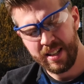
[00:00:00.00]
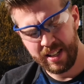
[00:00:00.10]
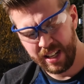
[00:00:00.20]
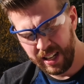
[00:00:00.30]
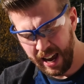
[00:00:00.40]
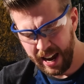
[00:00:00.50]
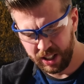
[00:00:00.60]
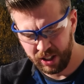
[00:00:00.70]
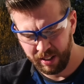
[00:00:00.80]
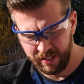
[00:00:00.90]
T more,
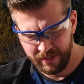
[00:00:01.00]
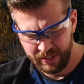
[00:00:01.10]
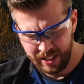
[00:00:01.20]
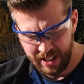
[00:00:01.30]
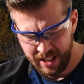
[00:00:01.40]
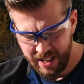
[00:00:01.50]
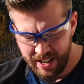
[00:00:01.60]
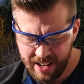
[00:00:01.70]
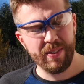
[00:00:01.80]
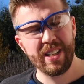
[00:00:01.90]
action. More surface area.
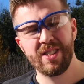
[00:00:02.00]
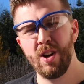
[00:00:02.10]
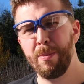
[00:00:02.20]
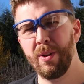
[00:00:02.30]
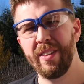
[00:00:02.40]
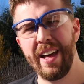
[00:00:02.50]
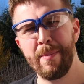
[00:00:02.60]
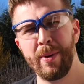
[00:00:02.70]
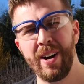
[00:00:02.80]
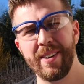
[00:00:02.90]
There's no pulling that
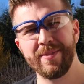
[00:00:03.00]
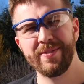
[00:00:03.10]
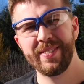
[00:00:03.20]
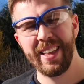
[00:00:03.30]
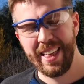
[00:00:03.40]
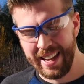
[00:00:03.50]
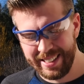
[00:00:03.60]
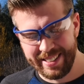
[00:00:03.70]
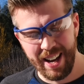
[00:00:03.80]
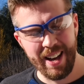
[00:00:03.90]
apart.
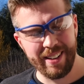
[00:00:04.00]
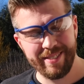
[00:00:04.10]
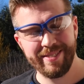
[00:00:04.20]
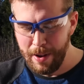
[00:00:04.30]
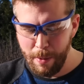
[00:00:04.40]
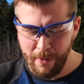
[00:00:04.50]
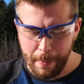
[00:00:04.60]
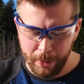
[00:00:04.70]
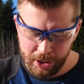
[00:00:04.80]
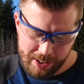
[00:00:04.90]
It's done. Maybe if
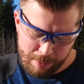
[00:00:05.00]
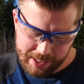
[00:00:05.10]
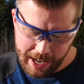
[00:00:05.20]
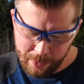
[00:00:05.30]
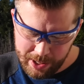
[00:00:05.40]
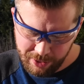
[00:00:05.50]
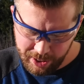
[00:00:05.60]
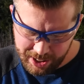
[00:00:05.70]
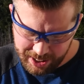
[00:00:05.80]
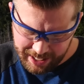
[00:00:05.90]
I push them sideways
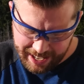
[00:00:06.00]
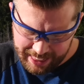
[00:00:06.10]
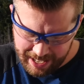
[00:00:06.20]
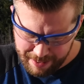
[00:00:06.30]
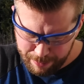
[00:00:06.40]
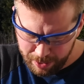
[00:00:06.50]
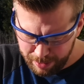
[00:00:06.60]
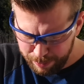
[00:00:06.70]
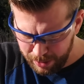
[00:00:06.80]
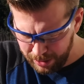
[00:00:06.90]
first and then pull
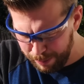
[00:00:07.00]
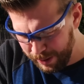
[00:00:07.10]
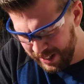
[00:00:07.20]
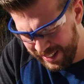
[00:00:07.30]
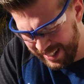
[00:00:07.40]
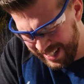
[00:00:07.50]
it, pulling it apart.